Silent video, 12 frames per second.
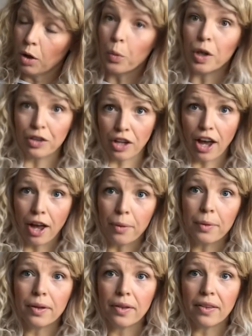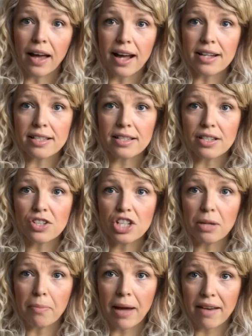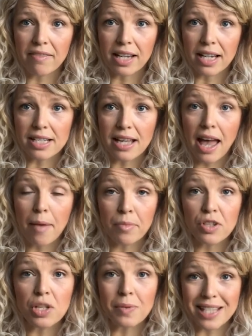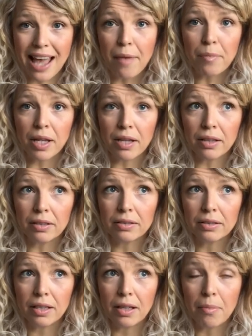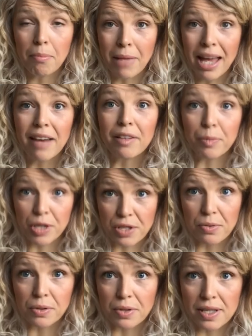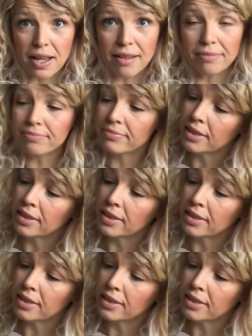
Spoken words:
will know that she was Emma Mary Bridgewater,